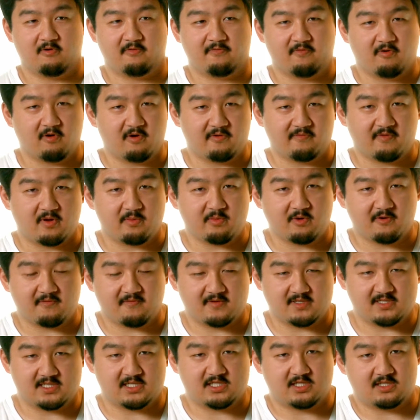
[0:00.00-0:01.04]
referral from your
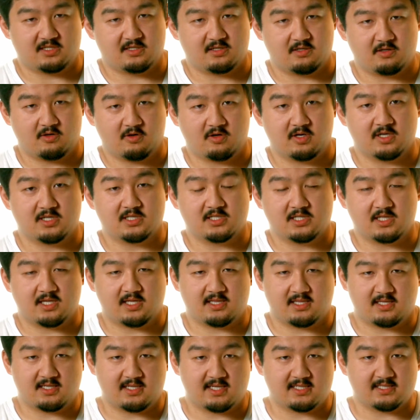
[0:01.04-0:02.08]
physician in order to
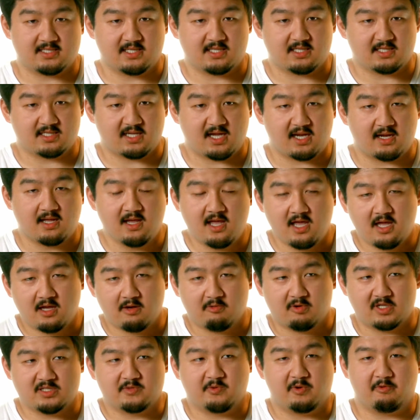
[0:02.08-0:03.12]
get the testing done.
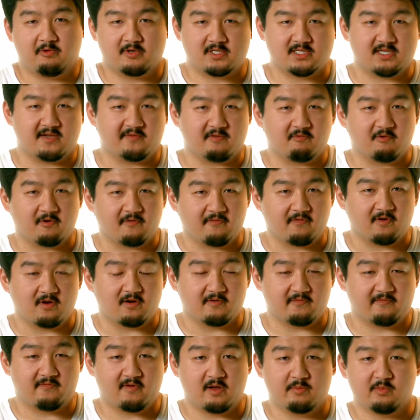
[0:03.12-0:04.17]
Once we receive the
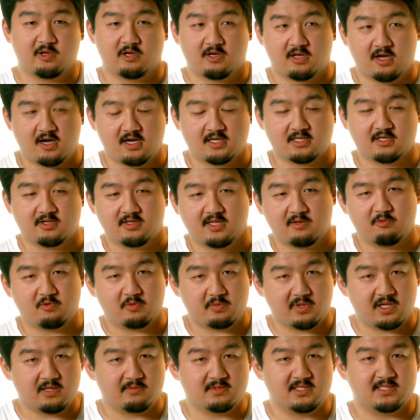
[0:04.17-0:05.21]
referral from your doctor, then we'll
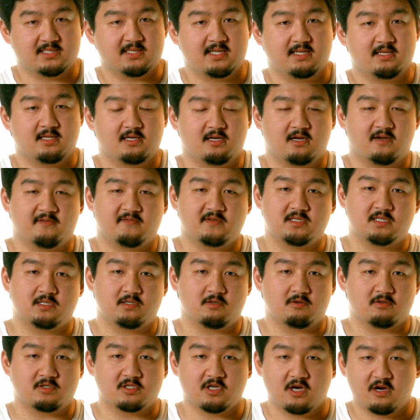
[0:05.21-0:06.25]
be able to send it off
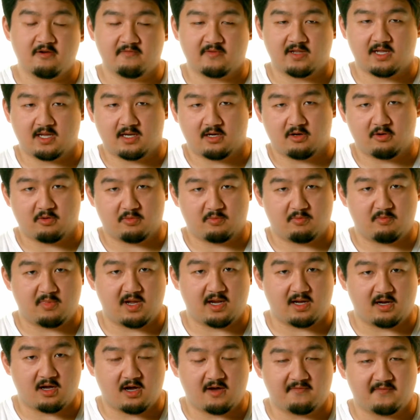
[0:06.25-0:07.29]
to Charvy at our
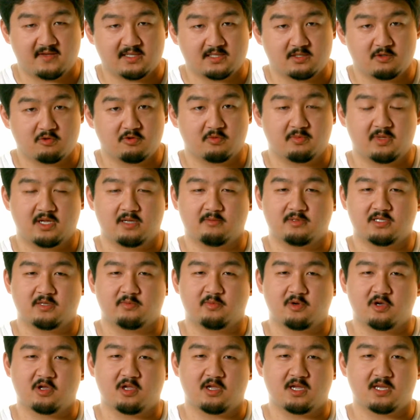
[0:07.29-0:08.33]
main office, who will be able to
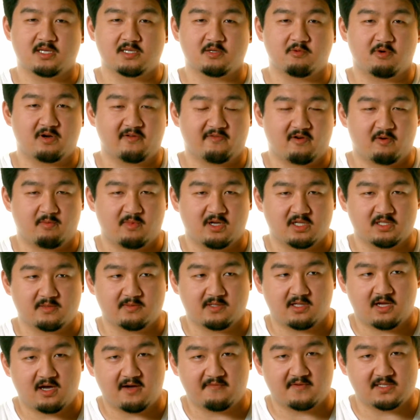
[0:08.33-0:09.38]
book you into one of our
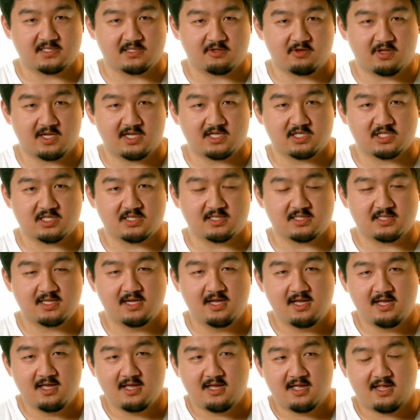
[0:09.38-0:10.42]
multiple office locations.
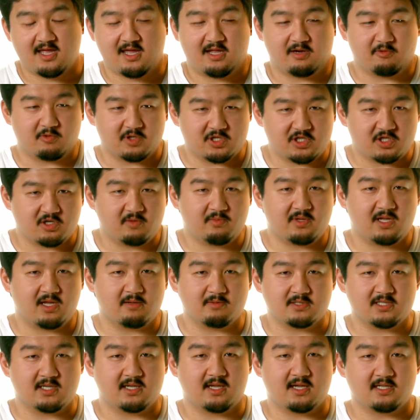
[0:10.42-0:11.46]
And we should be
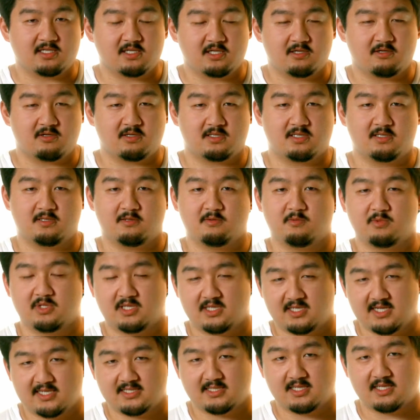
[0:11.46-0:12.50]
able to get you
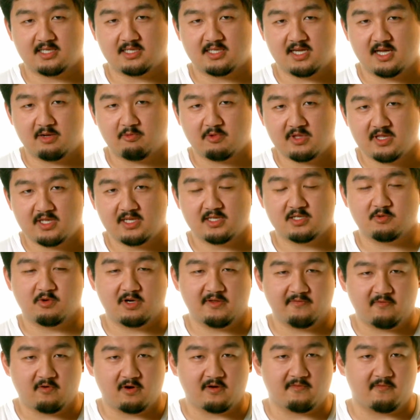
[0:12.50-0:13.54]
the testing done within
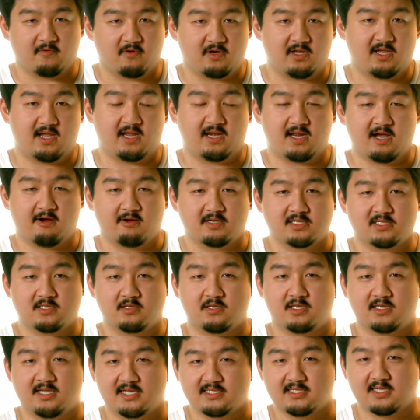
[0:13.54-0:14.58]
24 to 48 hours, so
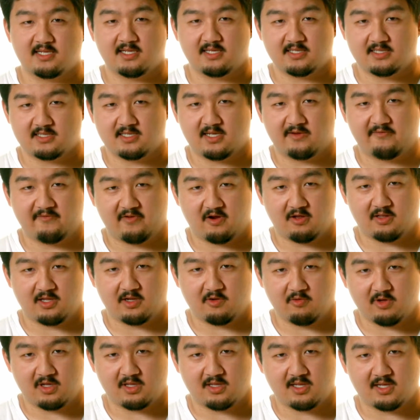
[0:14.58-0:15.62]
the testing is done fairly
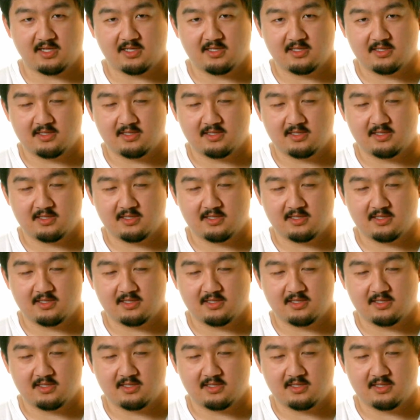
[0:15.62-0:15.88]
quickly.